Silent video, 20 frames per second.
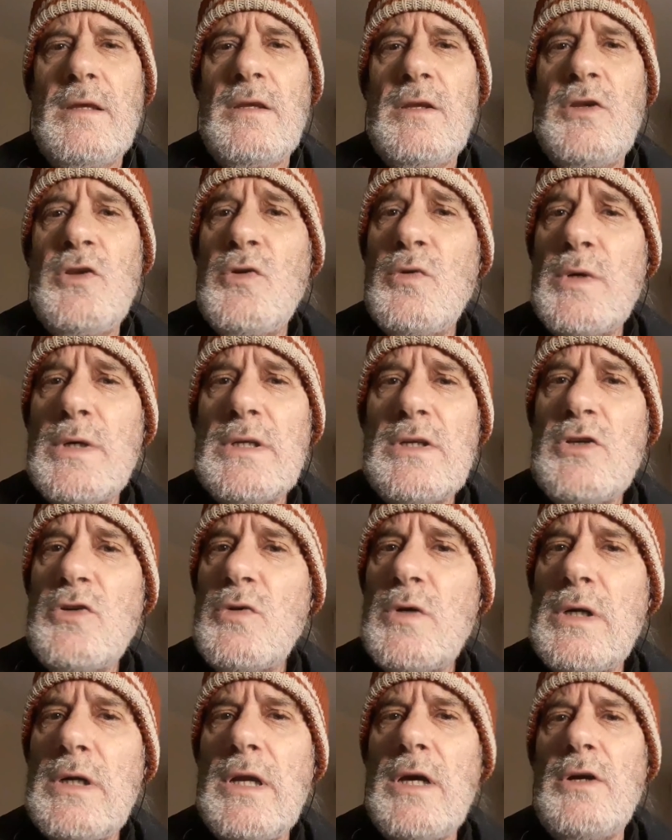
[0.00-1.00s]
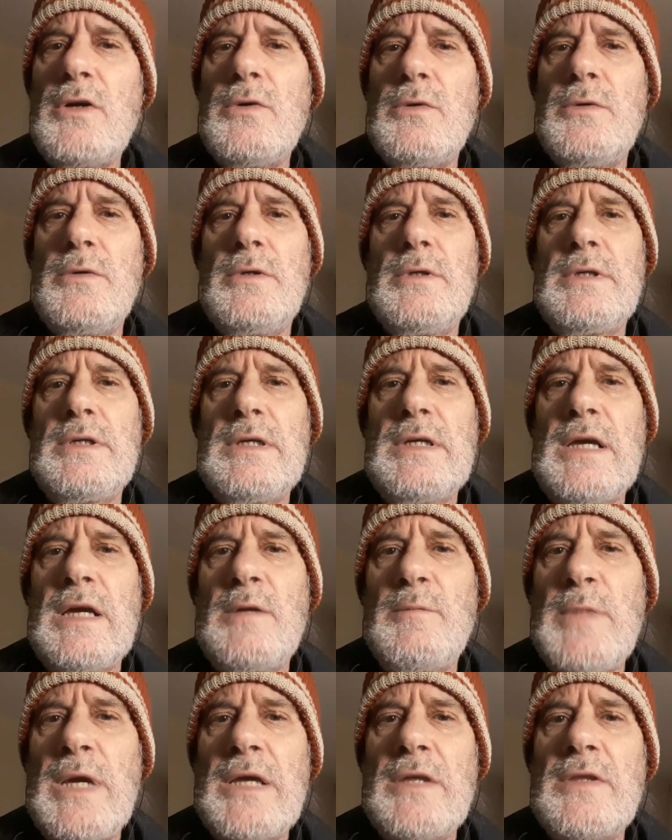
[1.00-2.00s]
You and you alone
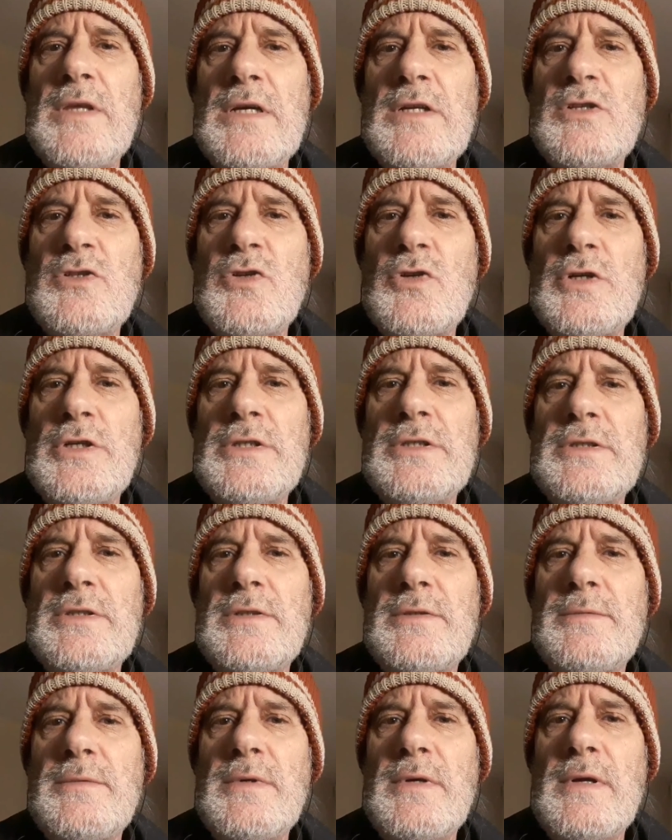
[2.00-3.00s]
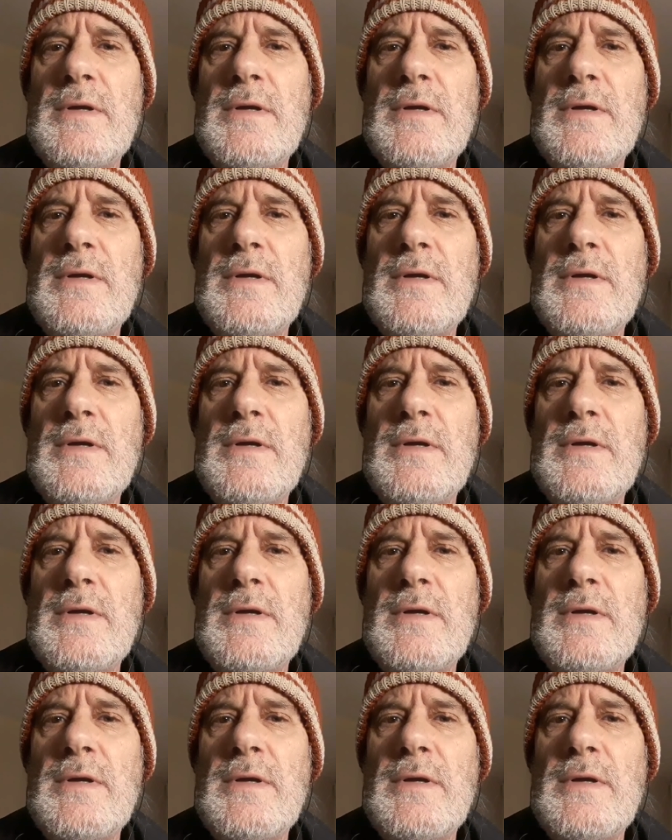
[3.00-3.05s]
can make that choice.